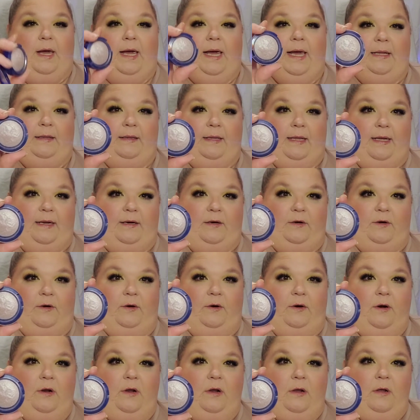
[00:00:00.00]

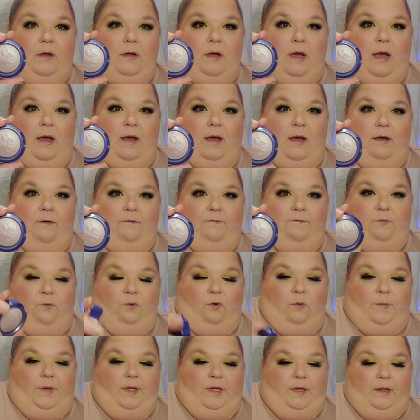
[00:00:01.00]
highlighter
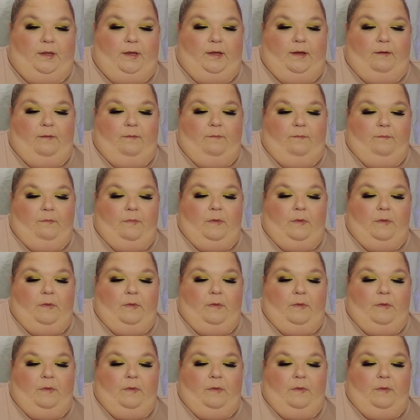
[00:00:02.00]
formula.